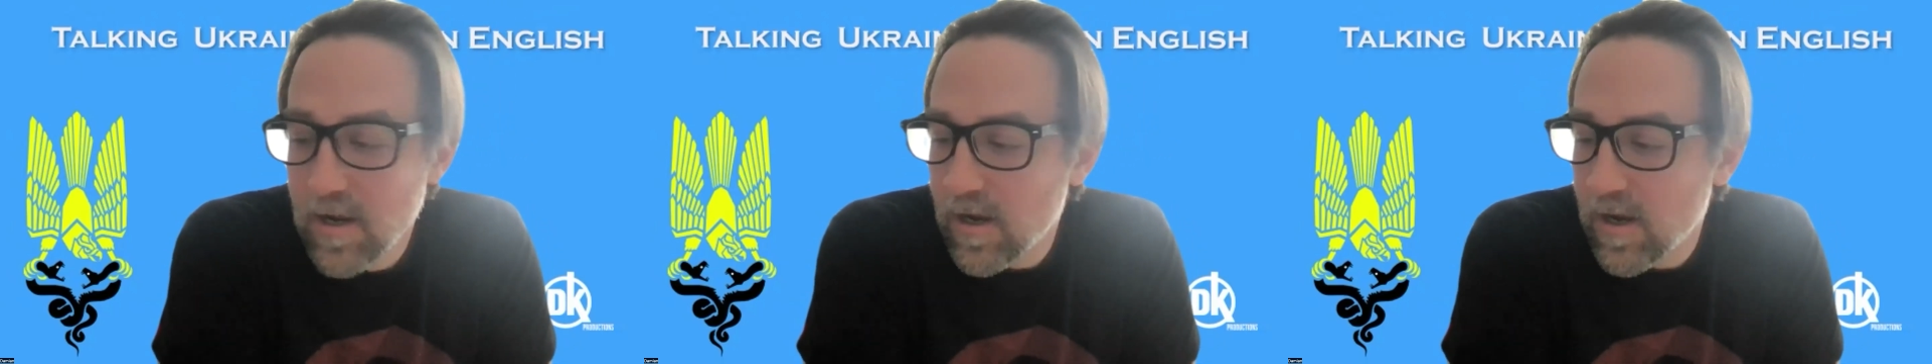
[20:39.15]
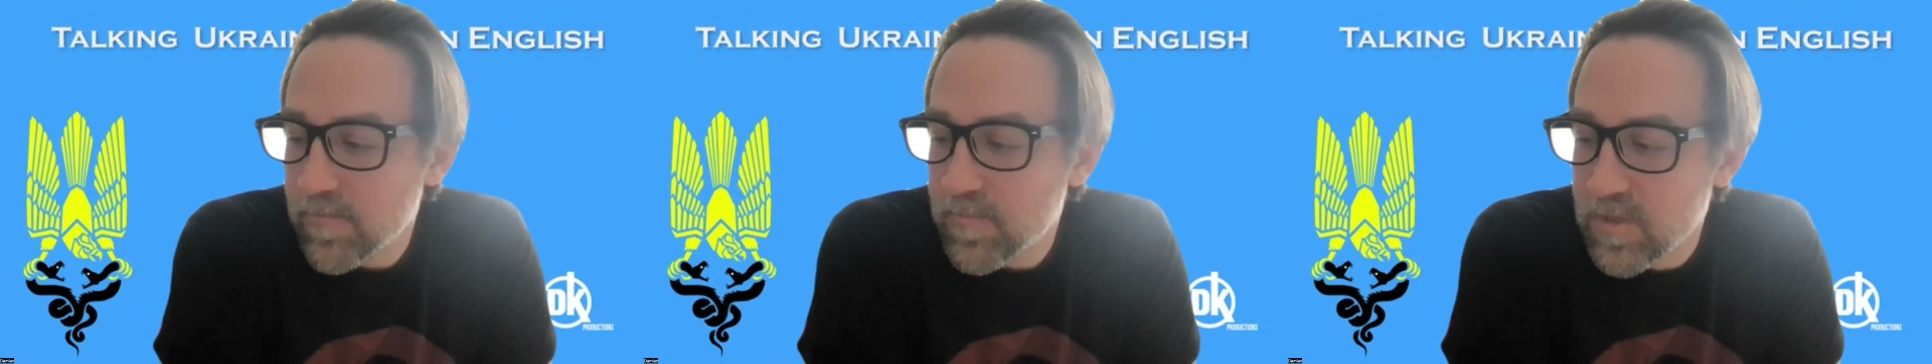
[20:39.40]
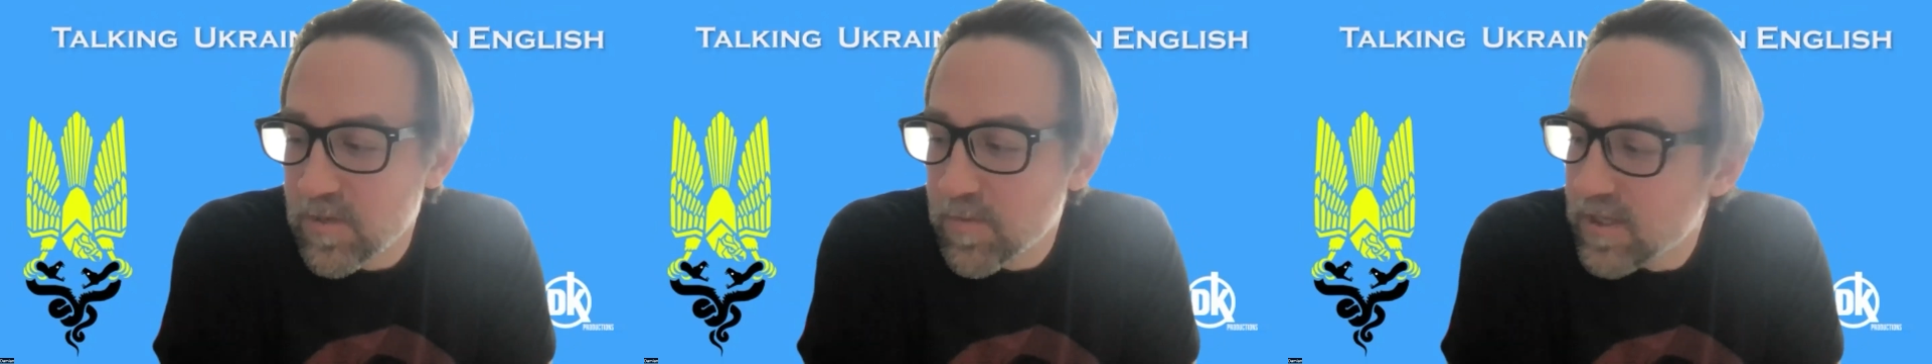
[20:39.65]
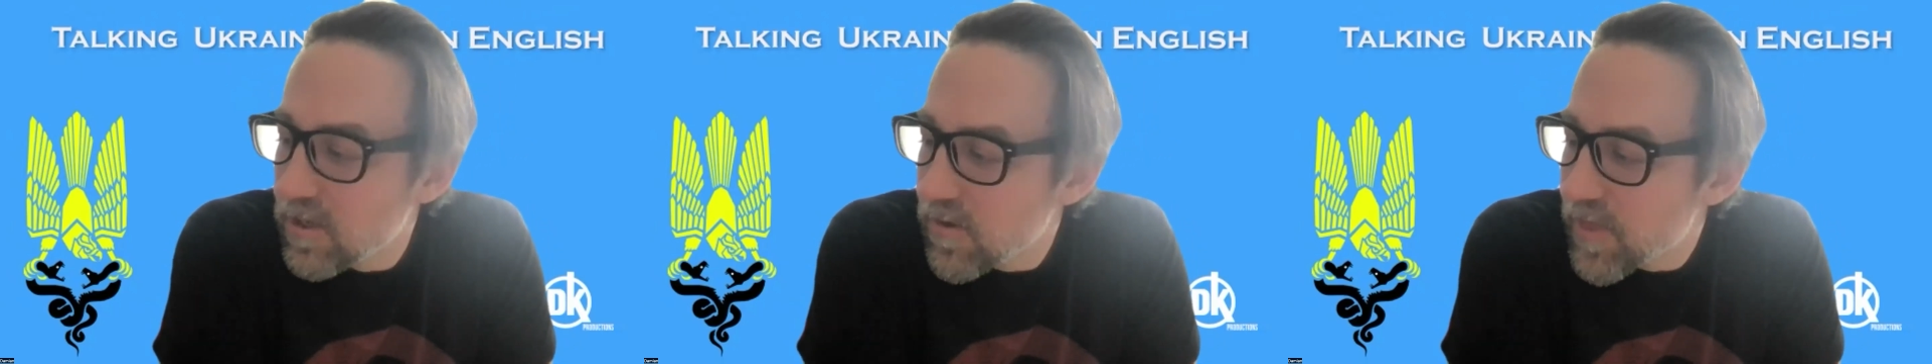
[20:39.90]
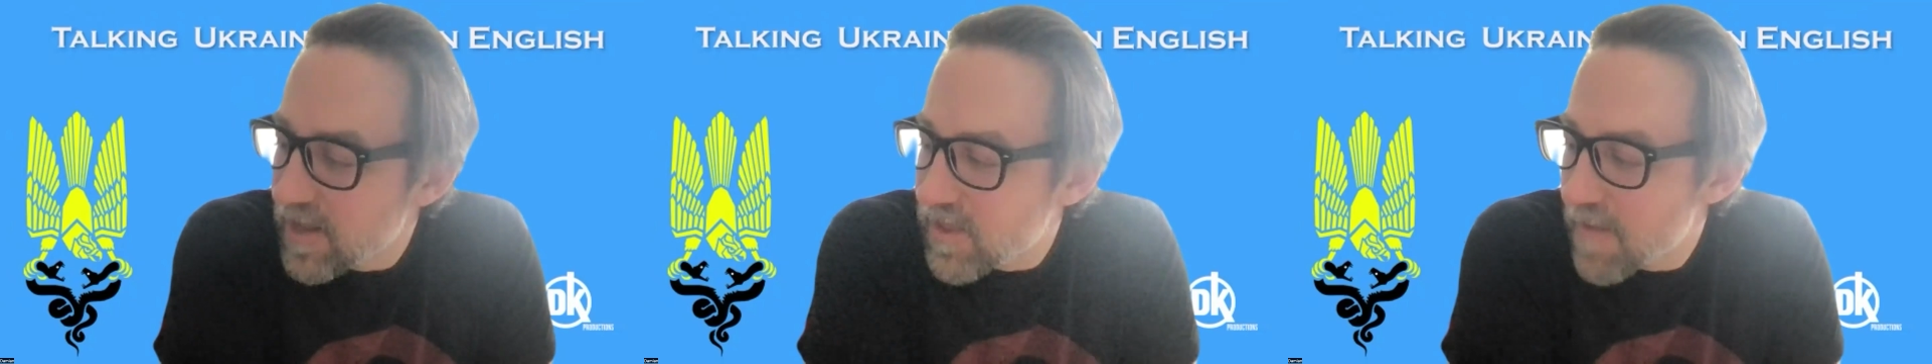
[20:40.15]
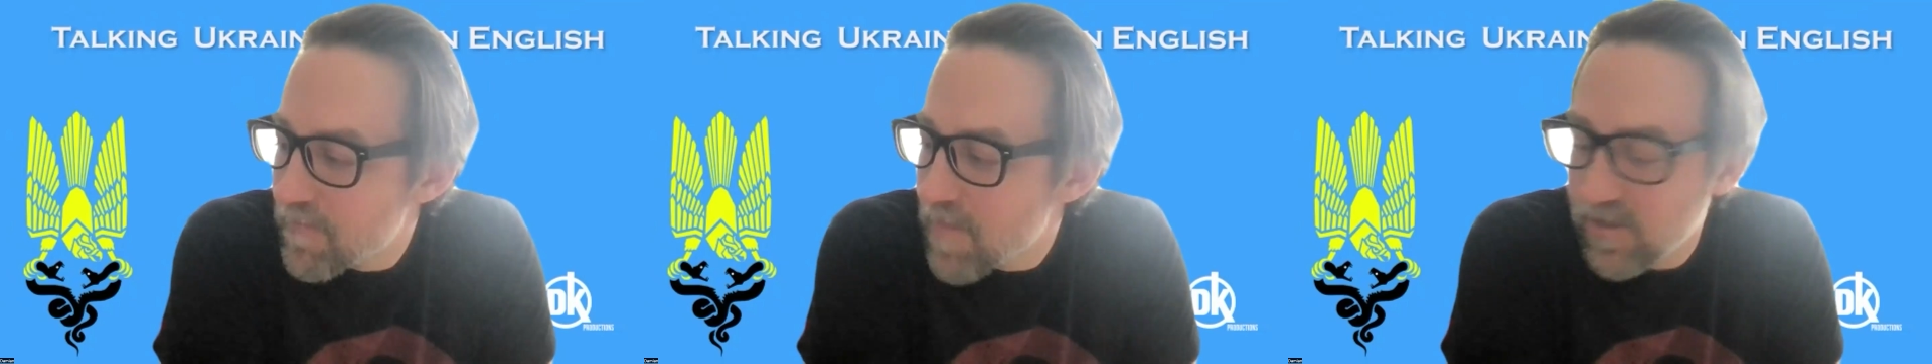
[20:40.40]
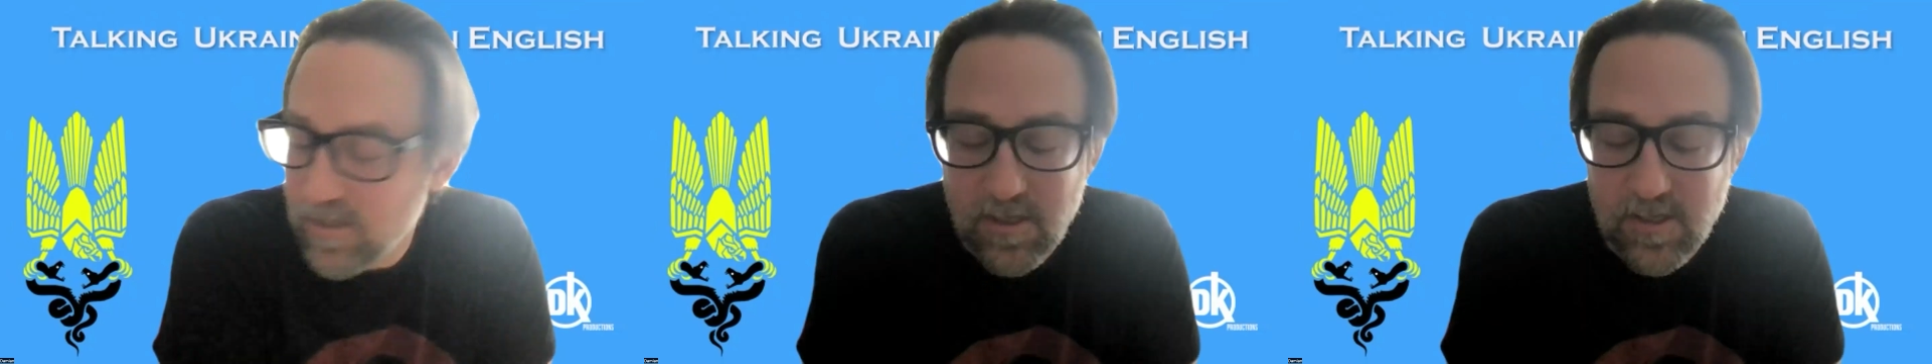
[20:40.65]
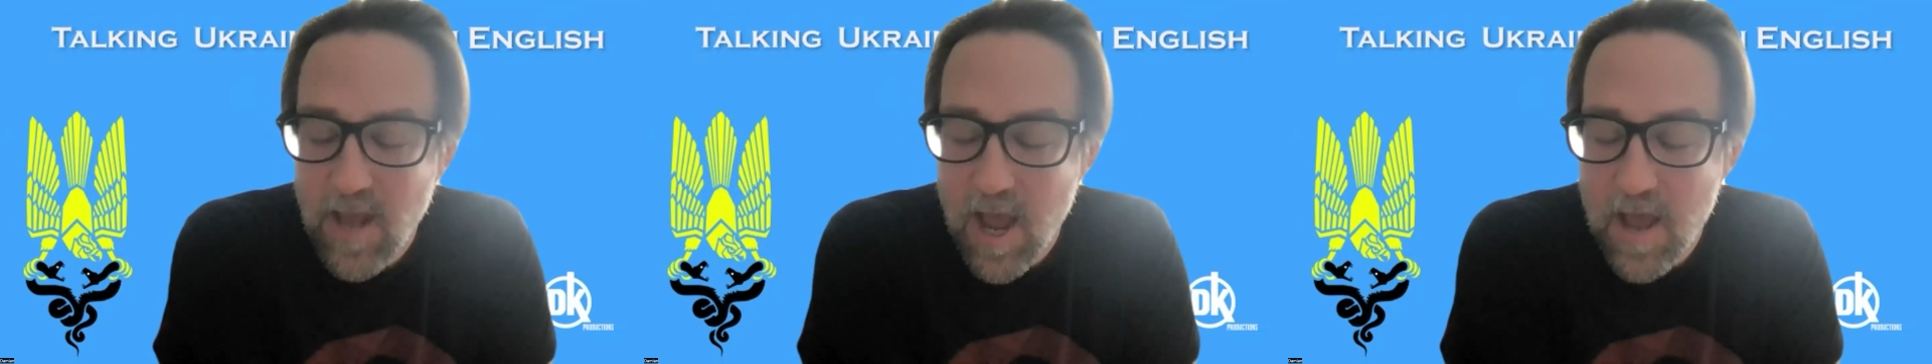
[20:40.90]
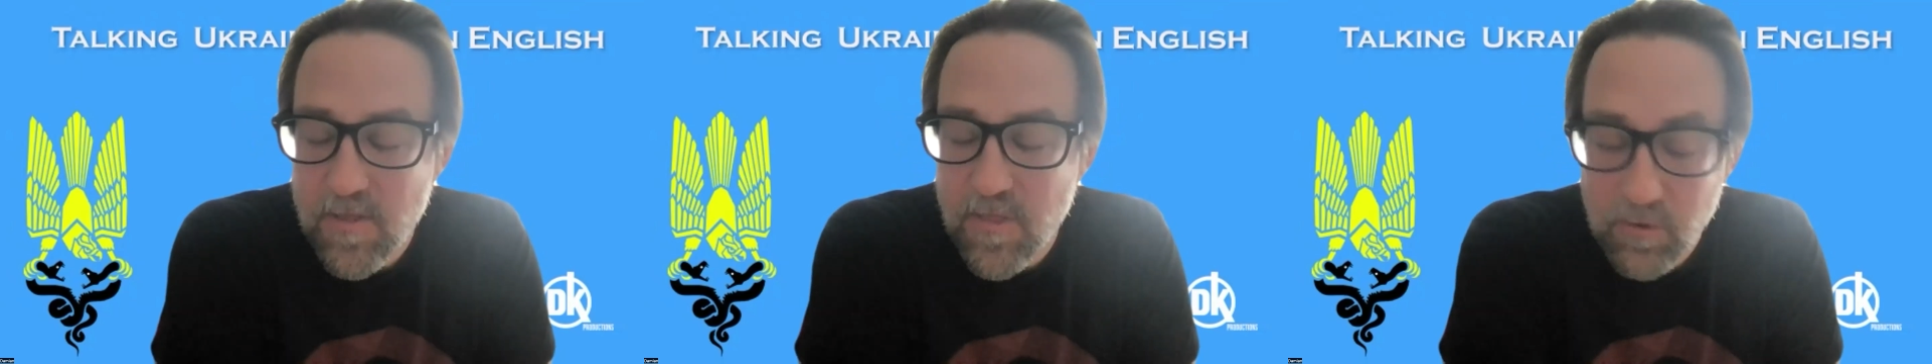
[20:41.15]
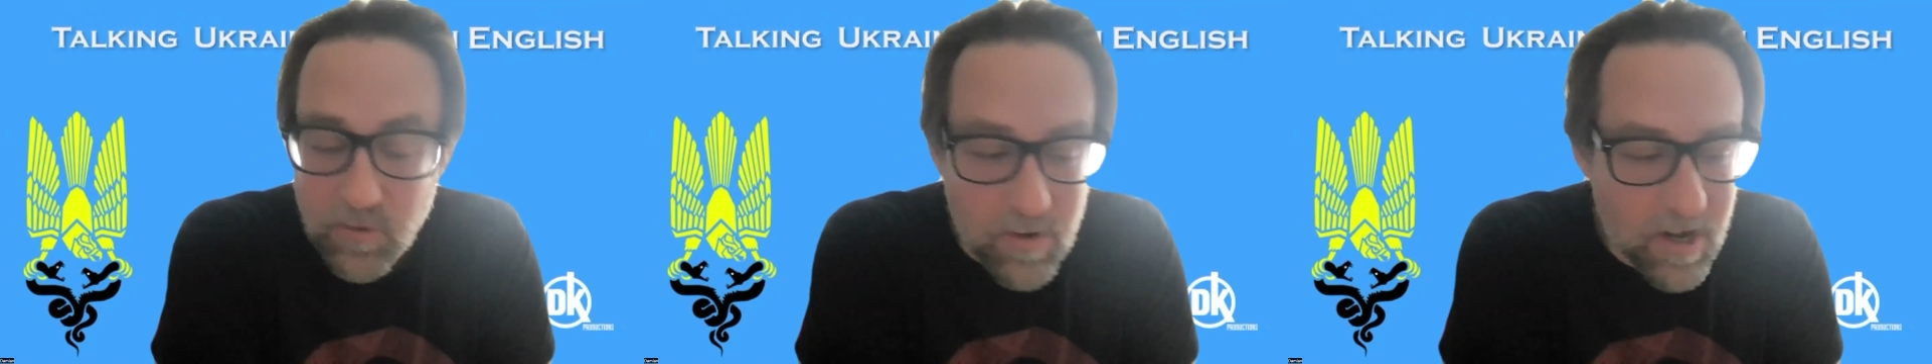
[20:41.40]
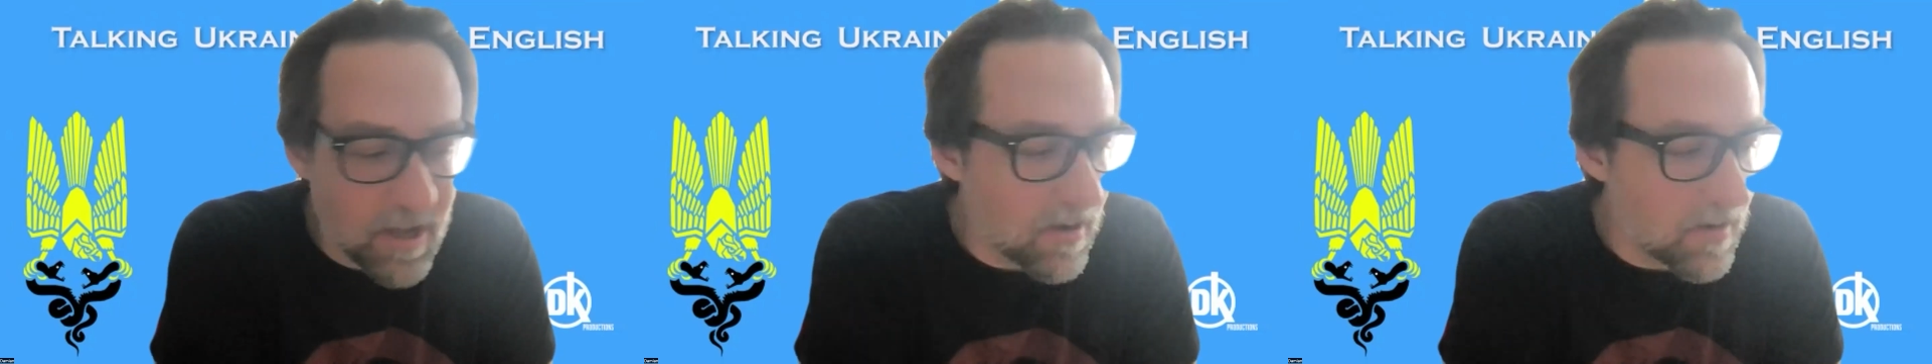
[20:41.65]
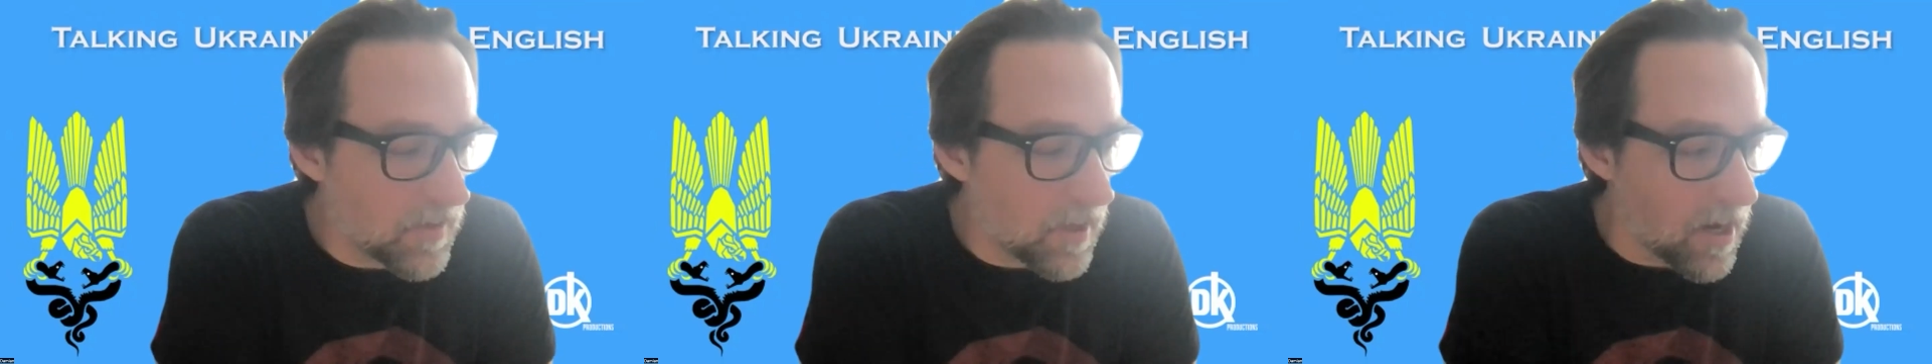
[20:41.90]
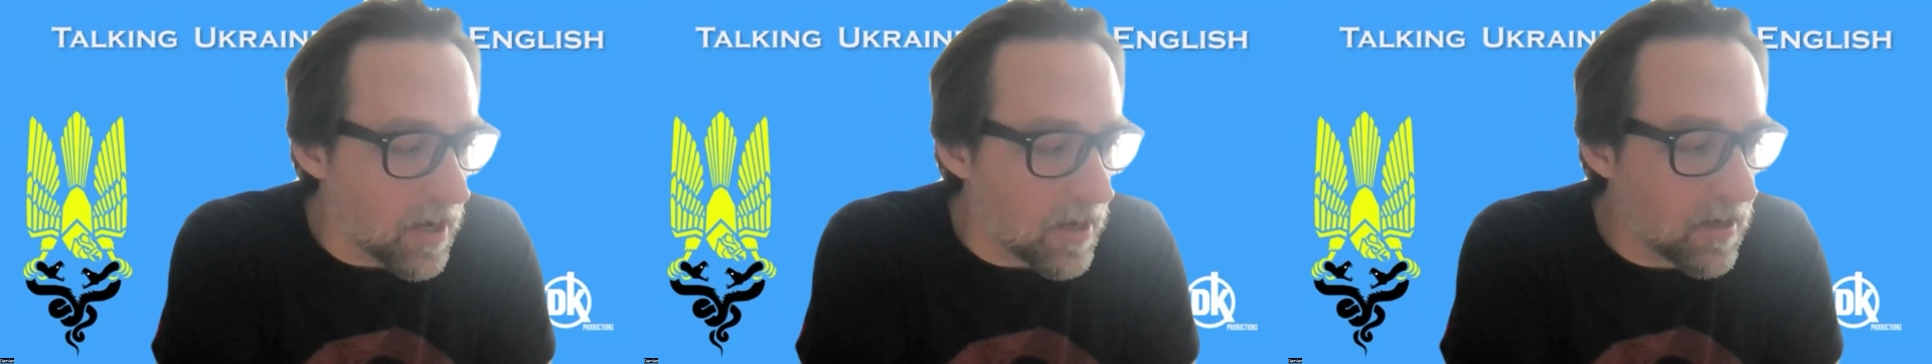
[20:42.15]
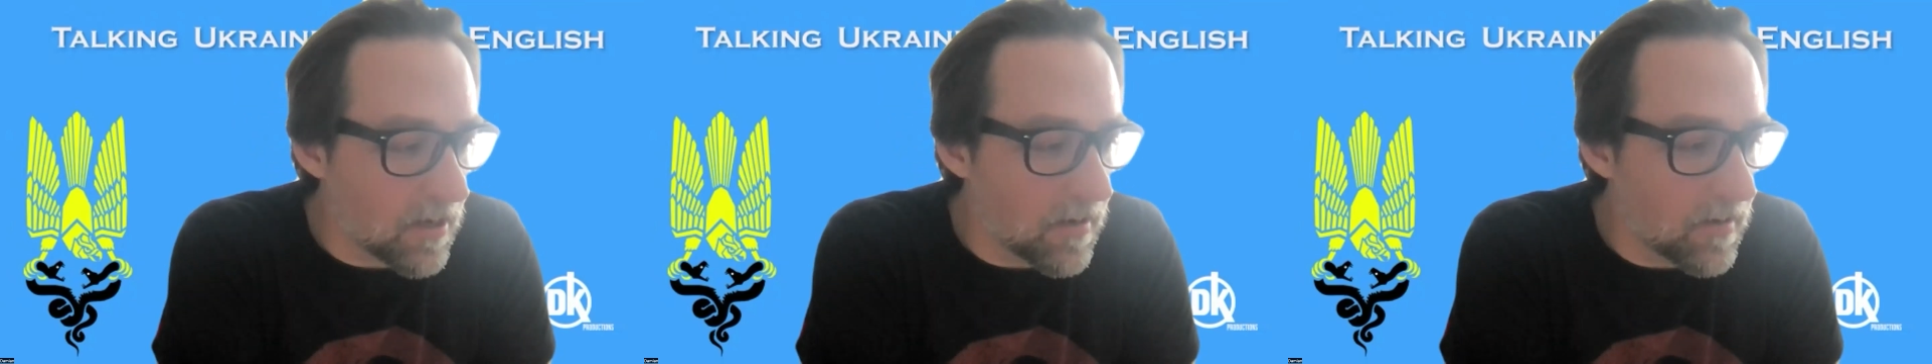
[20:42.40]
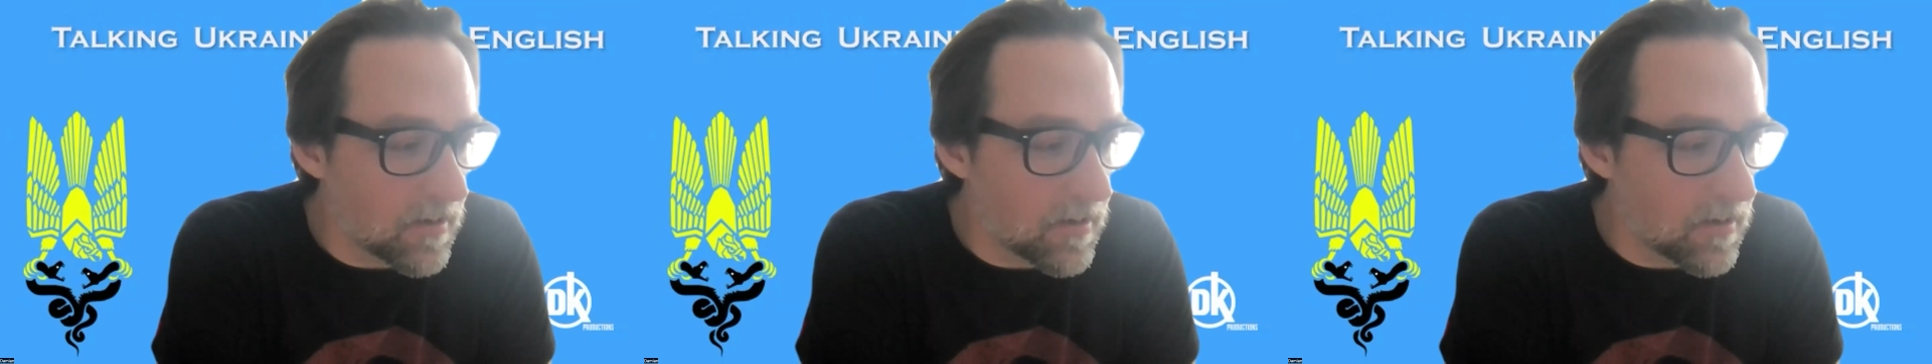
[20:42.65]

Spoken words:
But do you think that message has gotten through to him? Like,